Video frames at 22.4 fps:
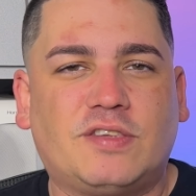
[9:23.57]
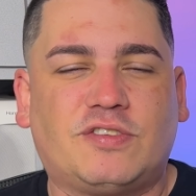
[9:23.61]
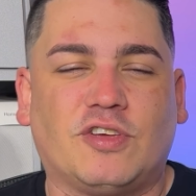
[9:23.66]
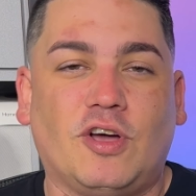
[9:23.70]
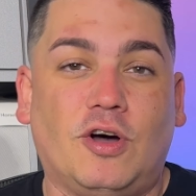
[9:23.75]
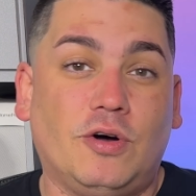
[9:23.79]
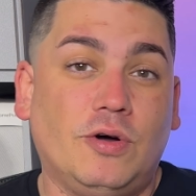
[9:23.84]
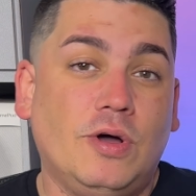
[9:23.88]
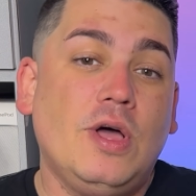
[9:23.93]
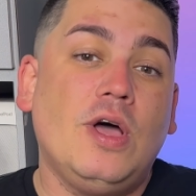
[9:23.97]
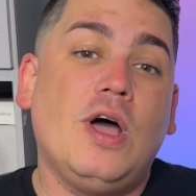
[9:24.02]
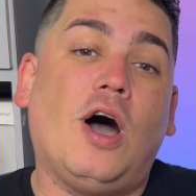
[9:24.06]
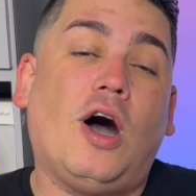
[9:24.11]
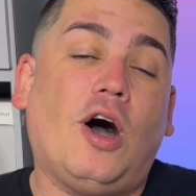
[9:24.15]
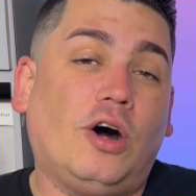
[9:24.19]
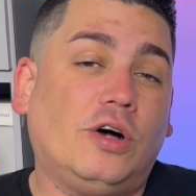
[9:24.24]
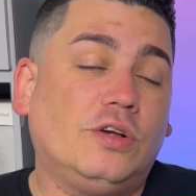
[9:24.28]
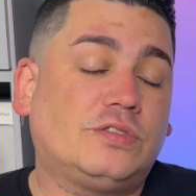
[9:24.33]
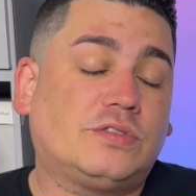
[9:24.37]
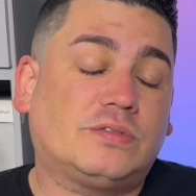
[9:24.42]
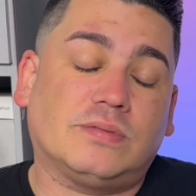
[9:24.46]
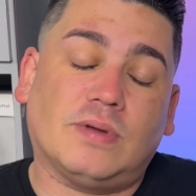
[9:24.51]
So
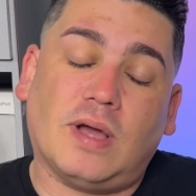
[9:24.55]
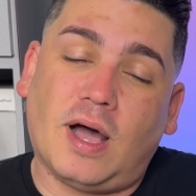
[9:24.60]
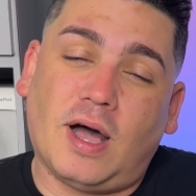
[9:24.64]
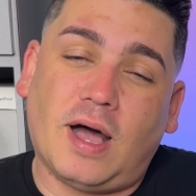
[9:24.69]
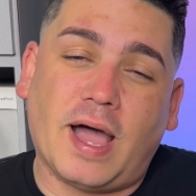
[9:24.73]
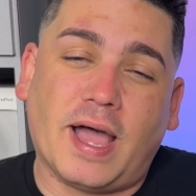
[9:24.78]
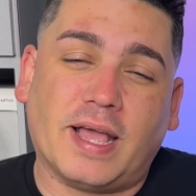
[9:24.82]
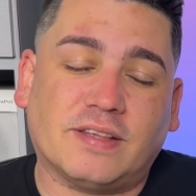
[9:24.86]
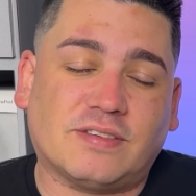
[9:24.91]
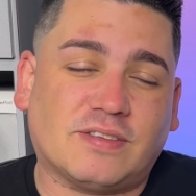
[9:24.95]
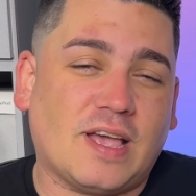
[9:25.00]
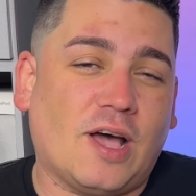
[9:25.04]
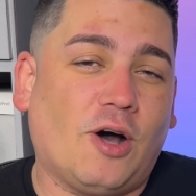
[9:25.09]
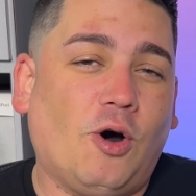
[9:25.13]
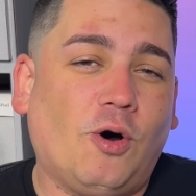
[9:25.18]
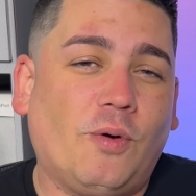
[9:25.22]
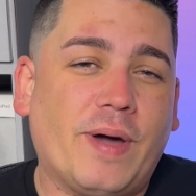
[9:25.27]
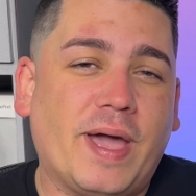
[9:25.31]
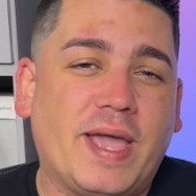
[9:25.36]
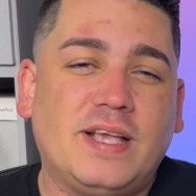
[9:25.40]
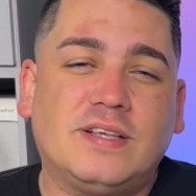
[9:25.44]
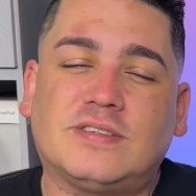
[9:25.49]
also, as
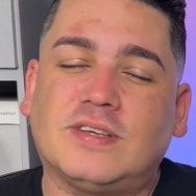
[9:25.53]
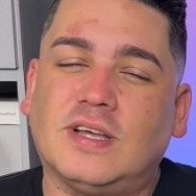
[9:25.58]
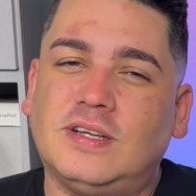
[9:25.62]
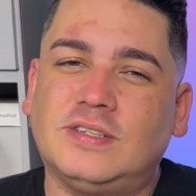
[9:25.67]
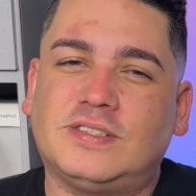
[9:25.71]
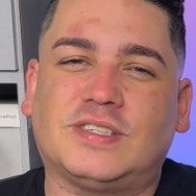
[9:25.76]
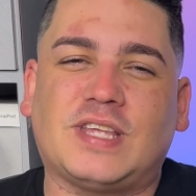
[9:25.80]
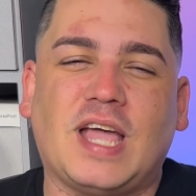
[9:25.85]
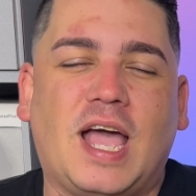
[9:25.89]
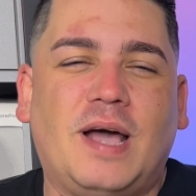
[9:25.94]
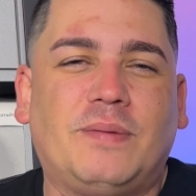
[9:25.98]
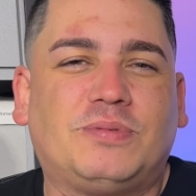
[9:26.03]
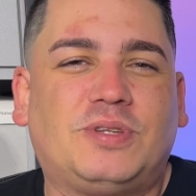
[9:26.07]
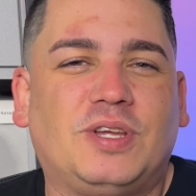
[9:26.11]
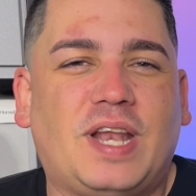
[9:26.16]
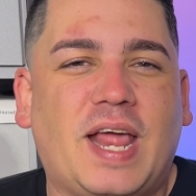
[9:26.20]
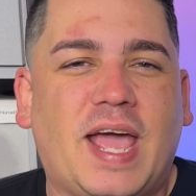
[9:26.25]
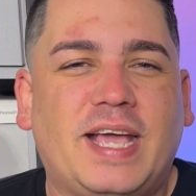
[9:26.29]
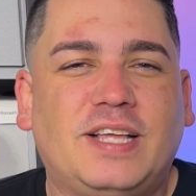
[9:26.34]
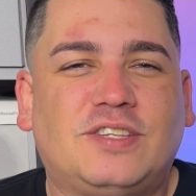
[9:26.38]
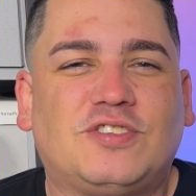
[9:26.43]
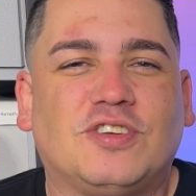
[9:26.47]
always, stay up to
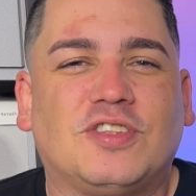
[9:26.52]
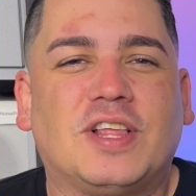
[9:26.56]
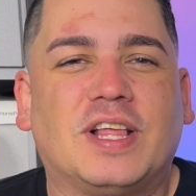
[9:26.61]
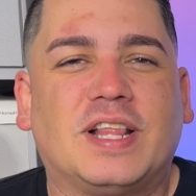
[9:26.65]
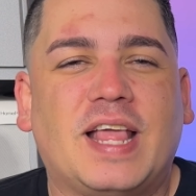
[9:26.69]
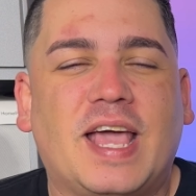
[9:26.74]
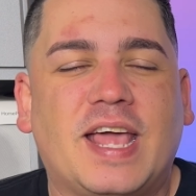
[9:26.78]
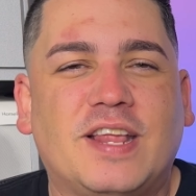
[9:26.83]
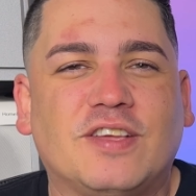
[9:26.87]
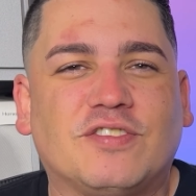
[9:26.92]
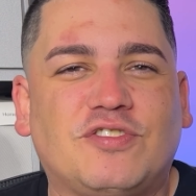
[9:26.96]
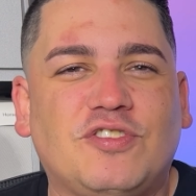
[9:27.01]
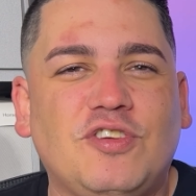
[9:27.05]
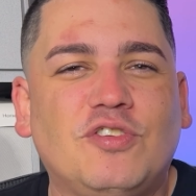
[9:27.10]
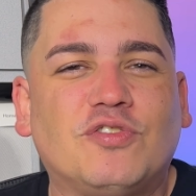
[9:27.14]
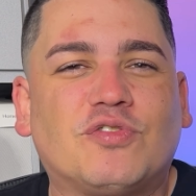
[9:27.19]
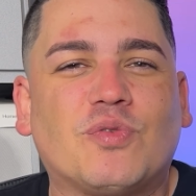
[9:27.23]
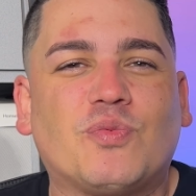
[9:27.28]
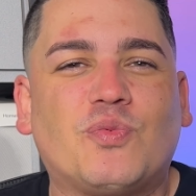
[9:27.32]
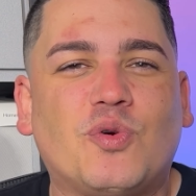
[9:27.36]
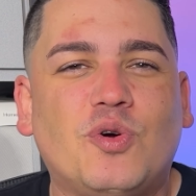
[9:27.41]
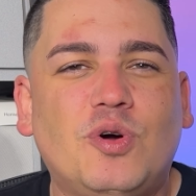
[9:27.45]
date to the latest news
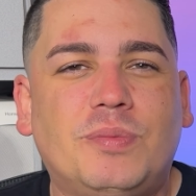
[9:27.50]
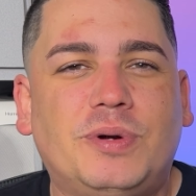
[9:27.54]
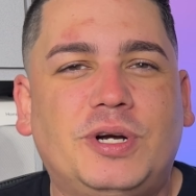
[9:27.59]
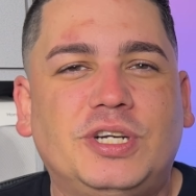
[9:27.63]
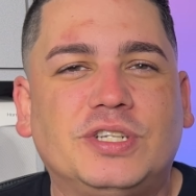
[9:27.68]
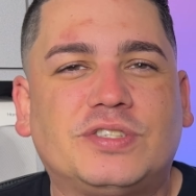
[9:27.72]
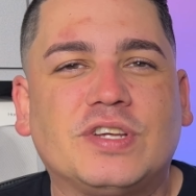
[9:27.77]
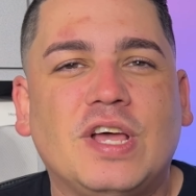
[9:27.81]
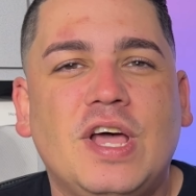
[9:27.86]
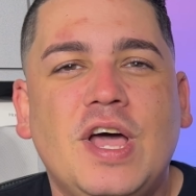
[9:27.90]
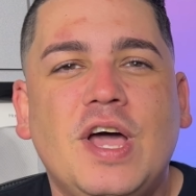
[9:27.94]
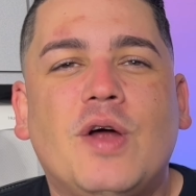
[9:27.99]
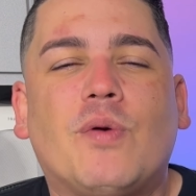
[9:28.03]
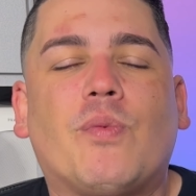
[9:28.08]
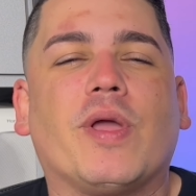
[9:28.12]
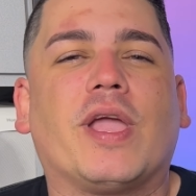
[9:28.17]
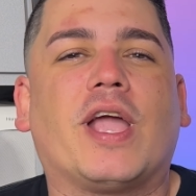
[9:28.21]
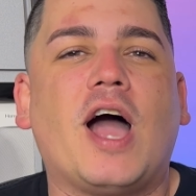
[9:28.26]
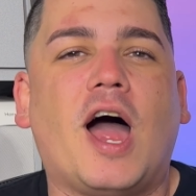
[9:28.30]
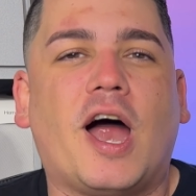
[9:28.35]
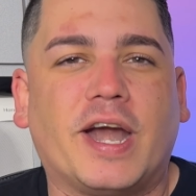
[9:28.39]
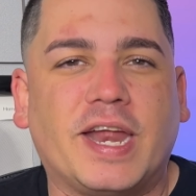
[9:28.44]
and rumors
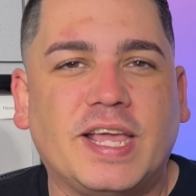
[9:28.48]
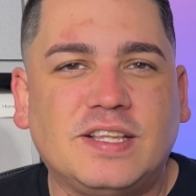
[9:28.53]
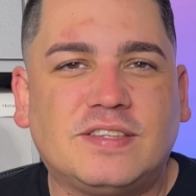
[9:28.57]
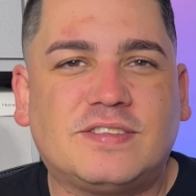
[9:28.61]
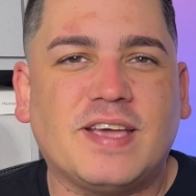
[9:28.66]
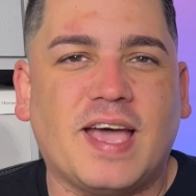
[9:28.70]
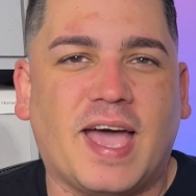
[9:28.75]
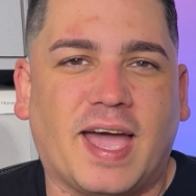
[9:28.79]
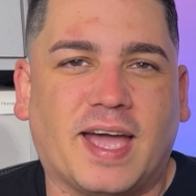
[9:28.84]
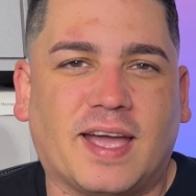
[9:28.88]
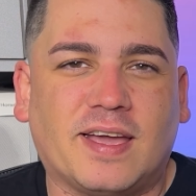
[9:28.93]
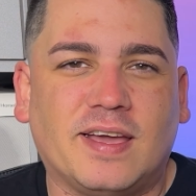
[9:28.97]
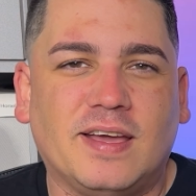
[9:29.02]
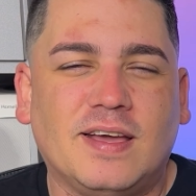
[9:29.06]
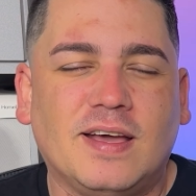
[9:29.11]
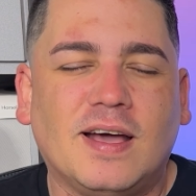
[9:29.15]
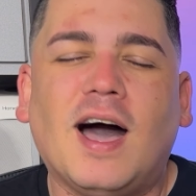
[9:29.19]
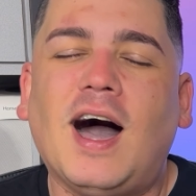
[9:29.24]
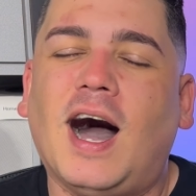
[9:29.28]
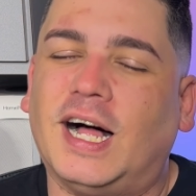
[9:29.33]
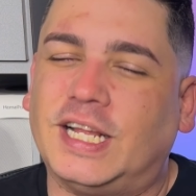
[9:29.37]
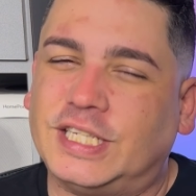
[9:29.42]
regarding tech.
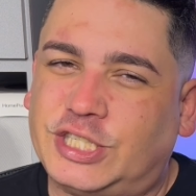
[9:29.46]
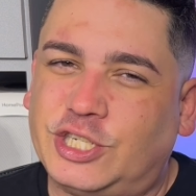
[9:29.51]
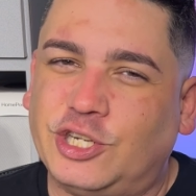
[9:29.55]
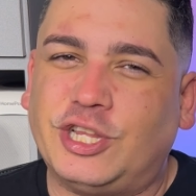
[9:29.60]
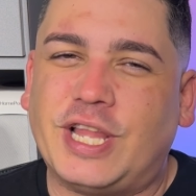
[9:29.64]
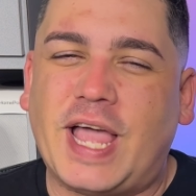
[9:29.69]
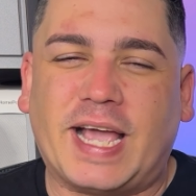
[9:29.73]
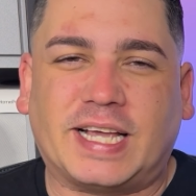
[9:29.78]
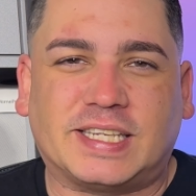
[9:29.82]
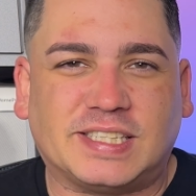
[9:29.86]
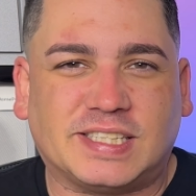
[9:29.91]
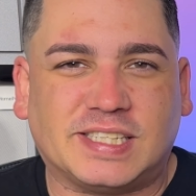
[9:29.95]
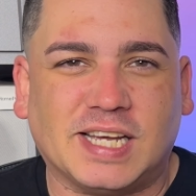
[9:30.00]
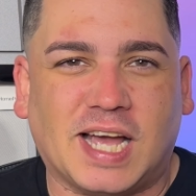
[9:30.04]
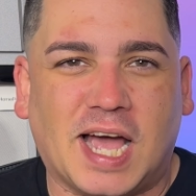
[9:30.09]
Until next